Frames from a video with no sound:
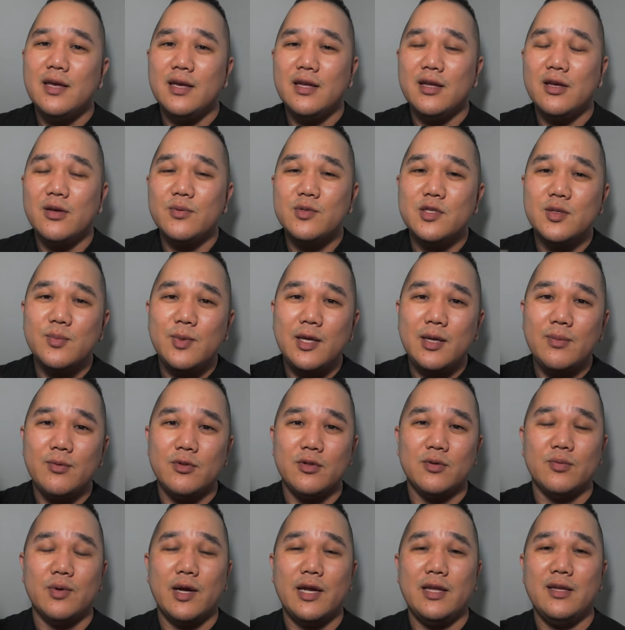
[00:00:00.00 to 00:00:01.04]
It helps to be
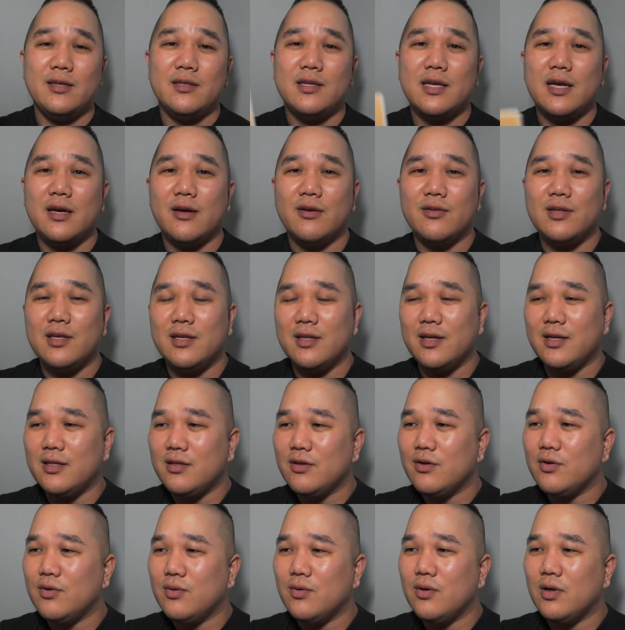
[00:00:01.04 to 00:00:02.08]
able to write it down. And I
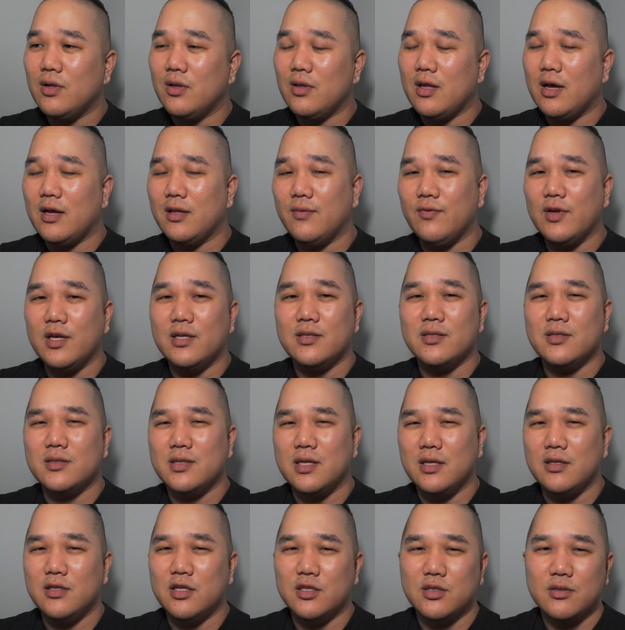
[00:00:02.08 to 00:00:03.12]
know a lot of us
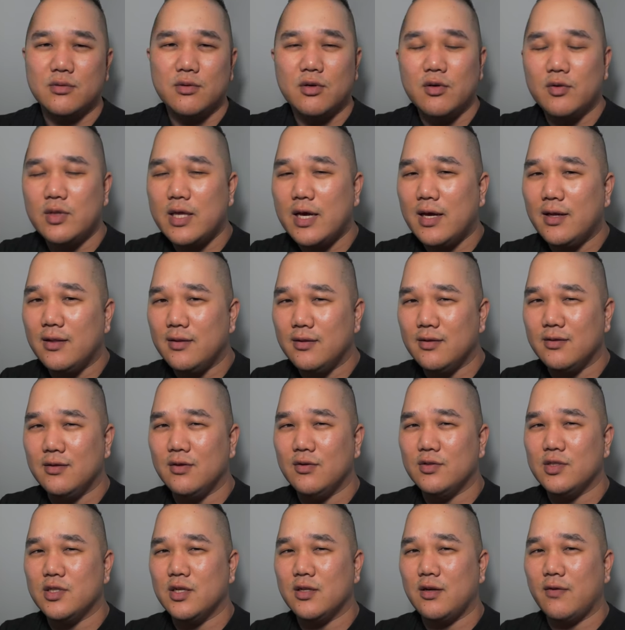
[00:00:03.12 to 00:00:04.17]
can just throw that in
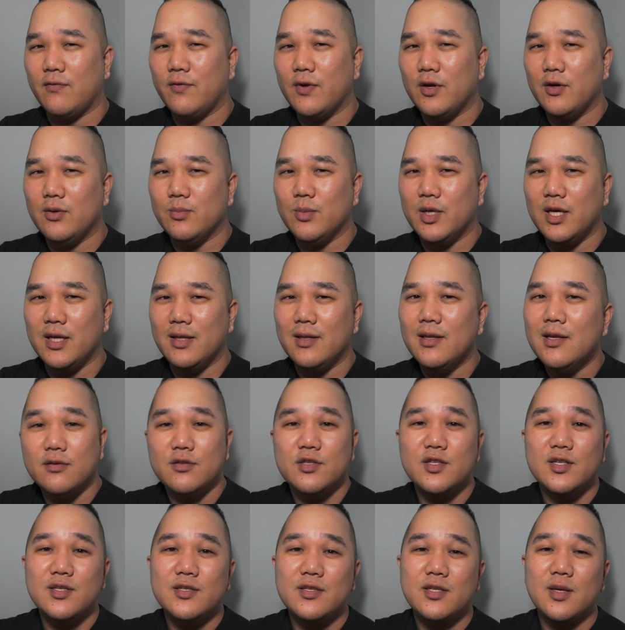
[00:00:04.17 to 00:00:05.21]
notes on our phone, but
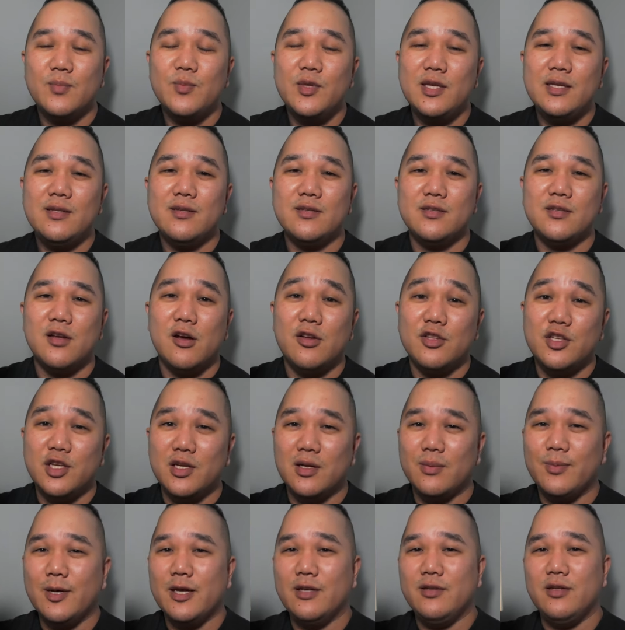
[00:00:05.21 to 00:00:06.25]
there's just something
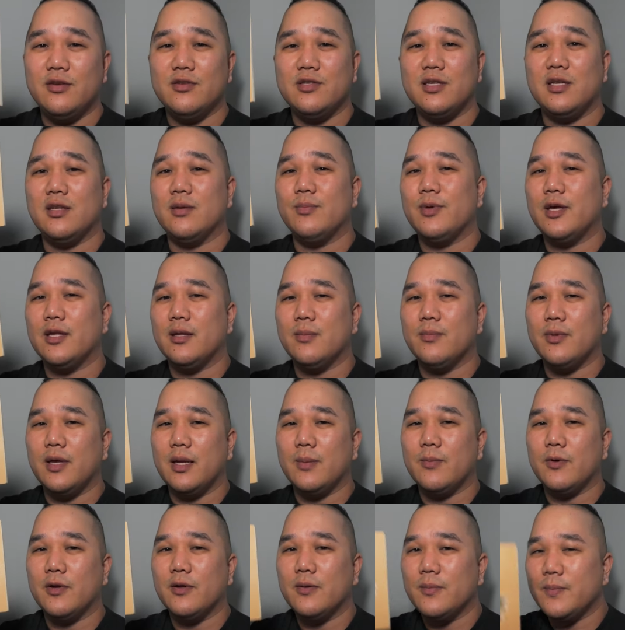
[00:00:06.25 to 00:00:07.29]
nostalgic about using a pen and
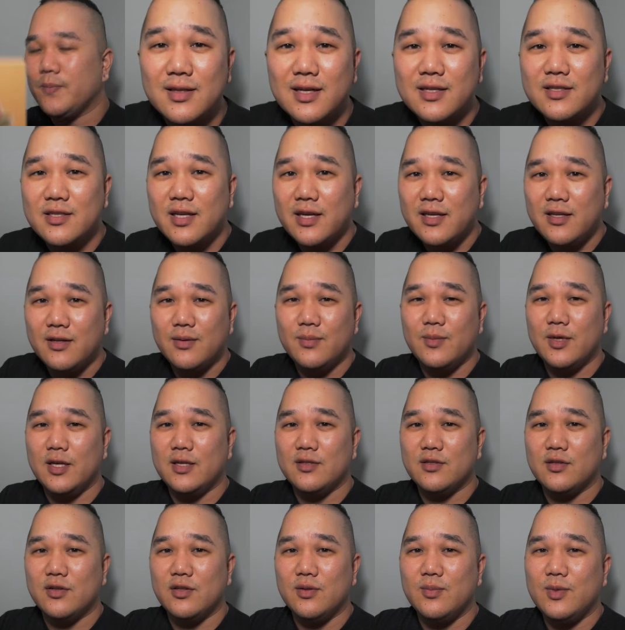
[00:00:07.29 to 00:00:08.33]
paper. The next item
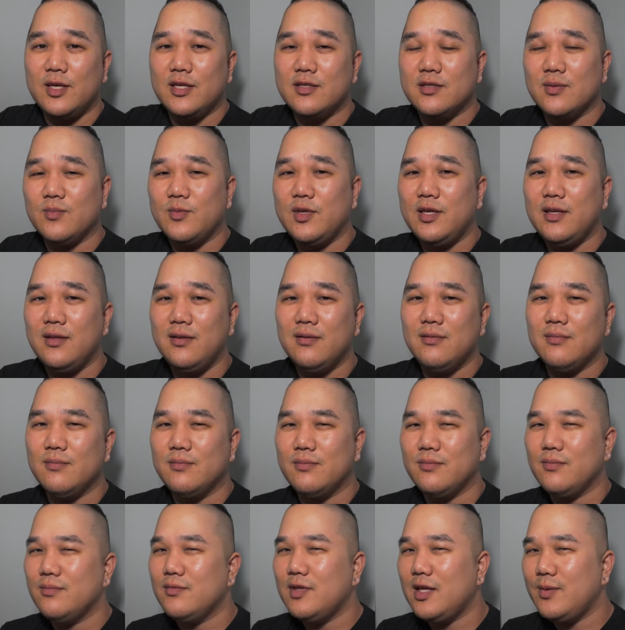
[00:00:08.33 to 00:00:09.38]
is gonna be something
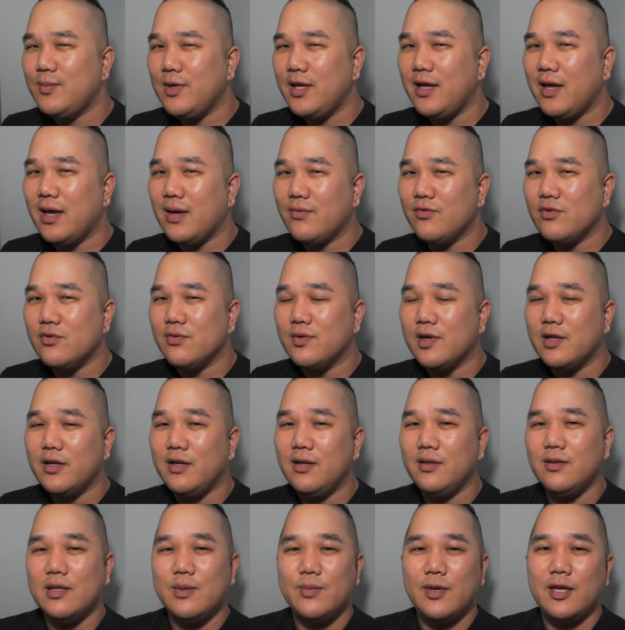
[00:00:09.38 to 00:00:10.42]
they may have
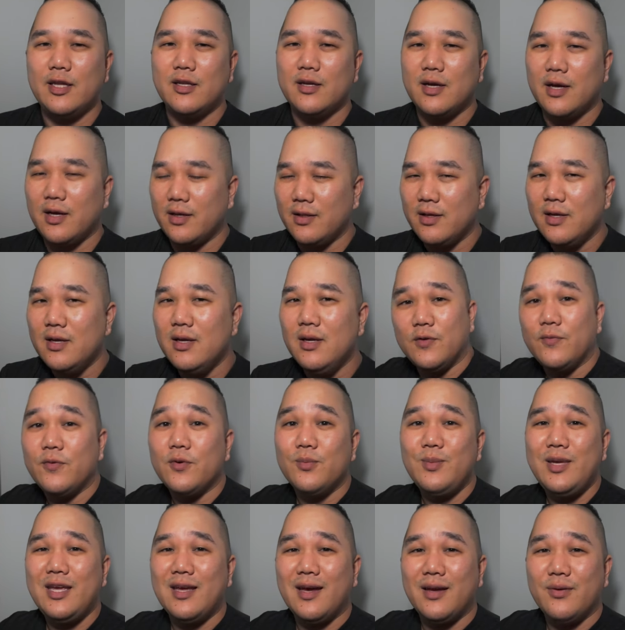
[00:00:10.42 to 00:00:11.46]
already and they may not, but
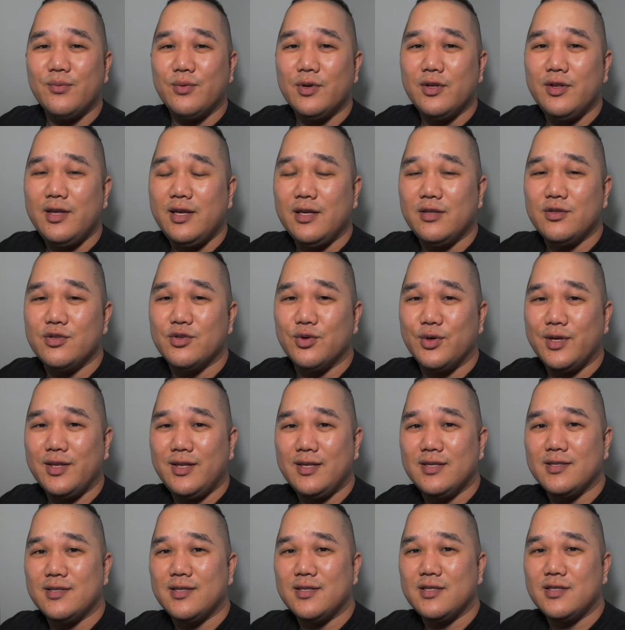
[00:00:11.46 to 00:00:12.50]
for me, I really enjoy
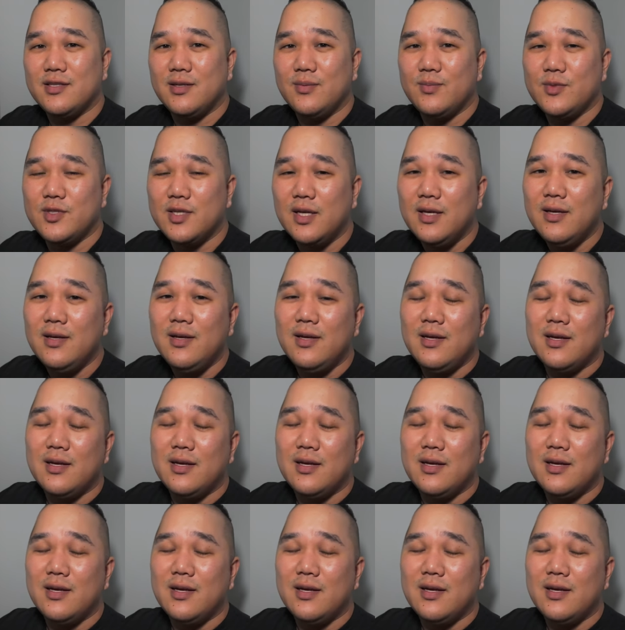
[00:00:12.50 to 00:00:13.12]
these systems.